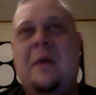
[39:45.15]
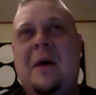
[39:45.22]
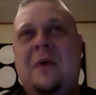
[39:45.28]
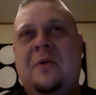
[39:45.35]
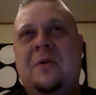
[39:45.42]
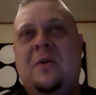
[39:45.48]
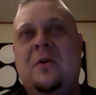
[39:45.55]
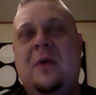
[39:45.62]

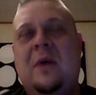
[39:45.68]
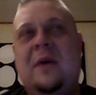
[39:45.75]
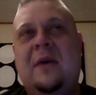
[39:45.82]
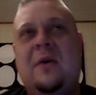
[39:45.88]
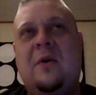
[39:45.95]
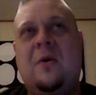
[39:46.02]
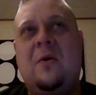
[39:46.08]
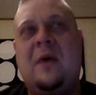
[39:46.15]
about doing,
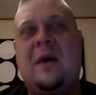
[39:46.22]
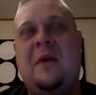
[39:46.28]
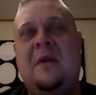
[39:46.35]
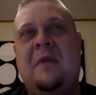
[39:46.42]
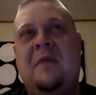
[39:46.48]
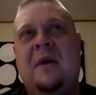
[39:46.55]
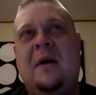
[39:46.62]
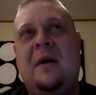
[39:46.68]
you know, kind
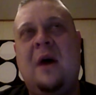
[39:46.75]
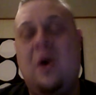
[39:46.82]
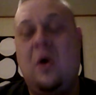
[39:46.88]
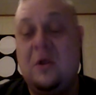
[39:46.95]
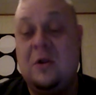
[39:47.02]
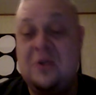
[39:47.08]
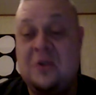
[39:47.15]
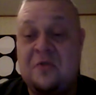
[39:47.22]
of a
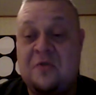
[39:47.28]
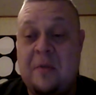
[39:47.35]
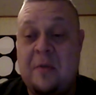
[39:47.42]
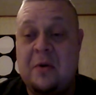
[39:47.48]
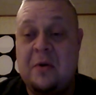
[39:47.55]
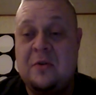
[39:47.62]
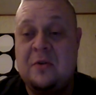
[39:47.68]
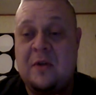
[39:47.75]
also
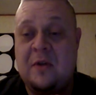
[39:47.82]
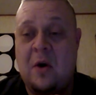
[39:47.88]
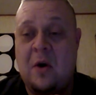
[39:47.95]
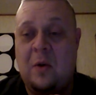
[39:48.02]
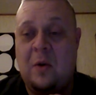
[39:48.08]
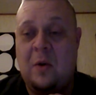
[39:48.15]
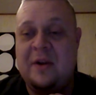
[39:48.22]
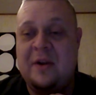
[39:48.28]
tribute to the
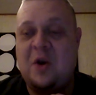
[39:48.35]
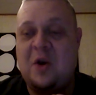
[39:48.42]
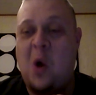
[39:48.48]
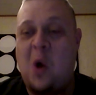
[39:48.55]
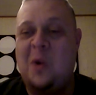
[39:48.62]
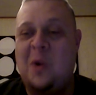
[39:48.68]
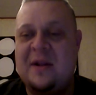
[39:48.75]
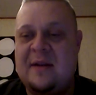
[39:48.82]
olden
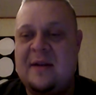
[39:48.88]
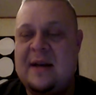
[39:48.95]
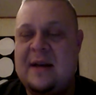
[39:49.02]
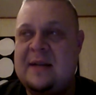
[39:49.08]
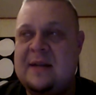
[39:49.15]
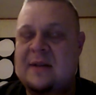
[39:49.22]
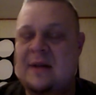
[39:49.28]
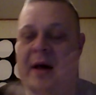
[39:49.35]
golden
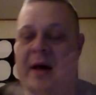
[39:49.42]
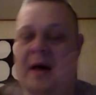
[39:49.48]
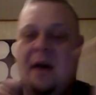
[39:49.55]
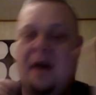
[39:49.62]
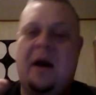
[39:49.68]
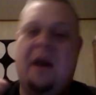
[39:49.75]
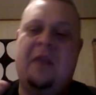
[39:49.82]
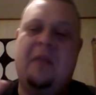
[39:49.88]
days, uh,
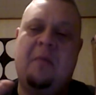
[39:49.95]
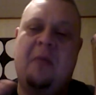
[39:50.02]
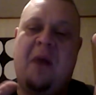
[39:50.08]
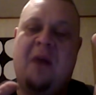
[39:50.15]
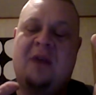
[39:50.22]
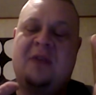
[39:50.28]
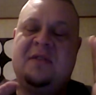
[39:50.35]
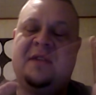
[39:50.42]
kind of a
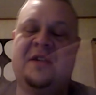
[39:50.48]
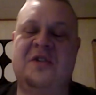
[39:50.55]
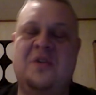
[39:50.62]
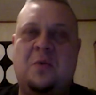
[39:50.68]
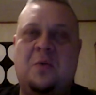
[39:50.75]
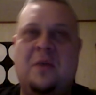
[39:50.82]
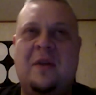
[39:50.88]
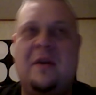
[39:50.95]
boxed
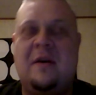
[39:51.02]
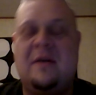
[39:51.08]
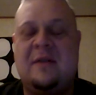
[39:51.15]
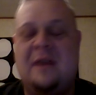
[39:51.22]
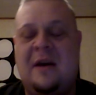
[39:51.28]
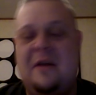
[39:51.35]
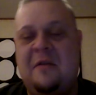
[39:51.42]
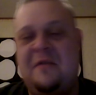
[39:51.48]
edition with a
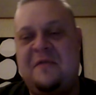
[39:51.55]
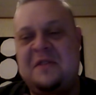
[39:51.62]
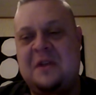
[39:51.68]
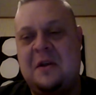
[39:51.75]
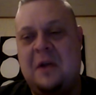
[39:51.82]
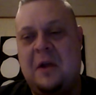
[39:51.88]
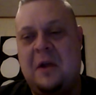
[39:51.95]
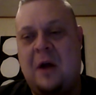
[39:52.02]
kind of a
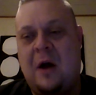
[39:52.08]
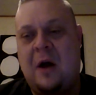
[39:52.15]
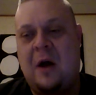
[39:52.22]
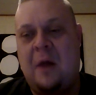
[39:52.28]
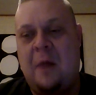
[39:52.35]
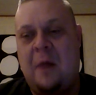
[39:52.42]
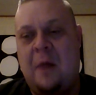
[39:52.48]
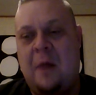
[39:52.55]
physical
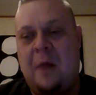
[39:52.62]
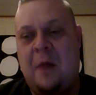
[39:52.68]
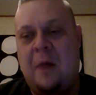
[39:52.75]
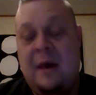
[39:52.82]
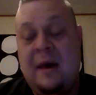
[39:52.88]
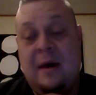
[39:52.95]
copy and